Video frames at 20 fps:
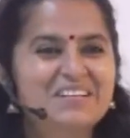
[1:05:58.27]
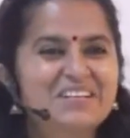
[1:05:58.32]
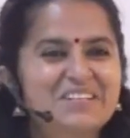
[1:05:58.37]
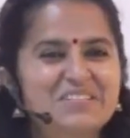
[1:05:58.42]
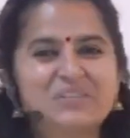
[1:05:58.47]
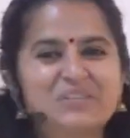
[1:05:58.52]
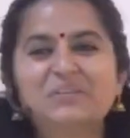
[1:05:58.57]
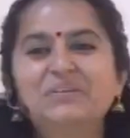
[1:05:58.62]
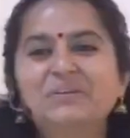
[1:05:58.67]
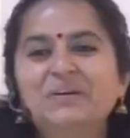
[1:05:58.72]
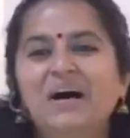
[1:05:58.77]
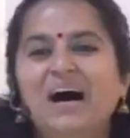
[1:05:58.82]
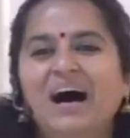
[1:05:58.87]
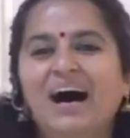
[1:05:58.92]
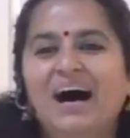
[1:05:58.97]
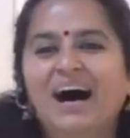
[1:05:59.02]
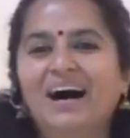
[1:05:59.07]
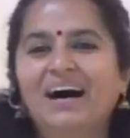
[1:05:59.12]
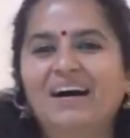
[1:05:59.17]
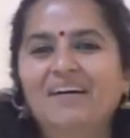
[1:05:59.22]

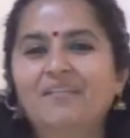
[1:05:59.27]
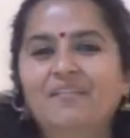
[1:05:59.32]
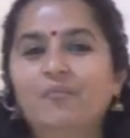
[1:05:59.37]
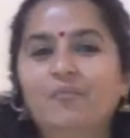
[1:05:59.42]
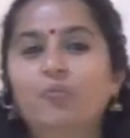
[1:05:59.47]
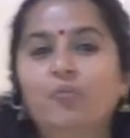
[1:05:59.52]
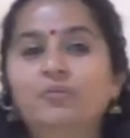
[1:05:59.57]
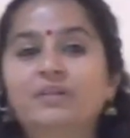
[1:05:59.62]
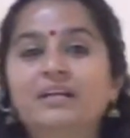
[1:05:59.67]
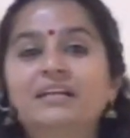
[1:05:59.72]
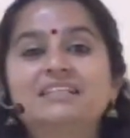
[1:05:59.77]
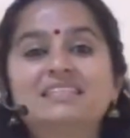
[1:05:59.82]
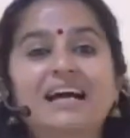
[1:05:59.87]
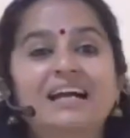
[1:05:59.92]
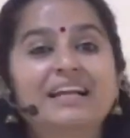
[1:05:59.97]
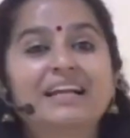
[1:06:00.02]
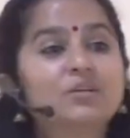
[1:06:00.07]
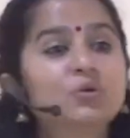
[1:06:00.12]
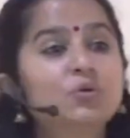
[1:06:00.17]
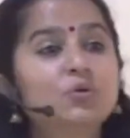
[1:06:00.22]
So they
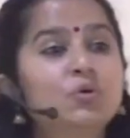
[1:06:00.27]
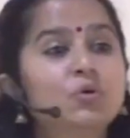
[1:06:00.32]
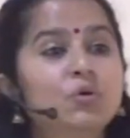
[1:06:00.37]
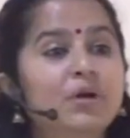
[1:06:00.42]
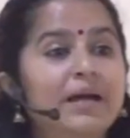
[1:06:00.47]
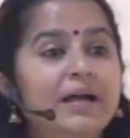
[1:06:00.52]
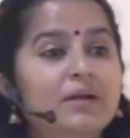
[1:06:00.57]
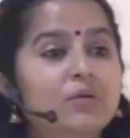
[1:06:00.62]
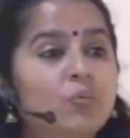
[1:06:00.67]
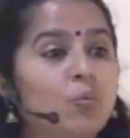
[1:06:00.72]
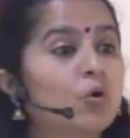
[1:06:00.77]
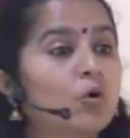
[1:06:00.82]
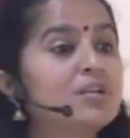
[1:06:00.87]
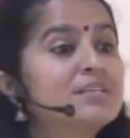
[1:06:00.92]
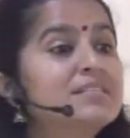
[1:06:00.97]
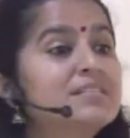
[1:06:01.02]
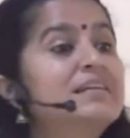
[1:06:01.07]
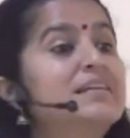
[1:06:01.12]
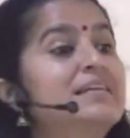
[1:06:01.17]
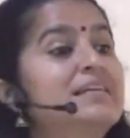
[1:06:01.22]
decided to look at what
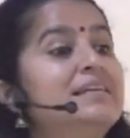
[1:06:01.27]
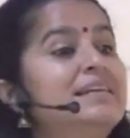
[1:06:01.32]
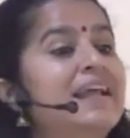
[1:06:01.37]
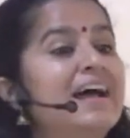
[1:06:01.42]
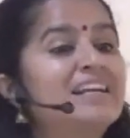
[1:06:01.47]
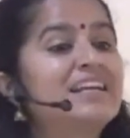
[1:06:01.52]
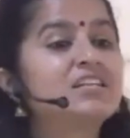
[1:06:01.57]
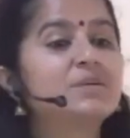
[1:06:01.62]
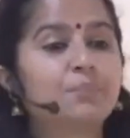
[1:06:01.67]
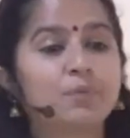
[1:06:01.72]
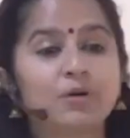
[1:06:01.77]
is the net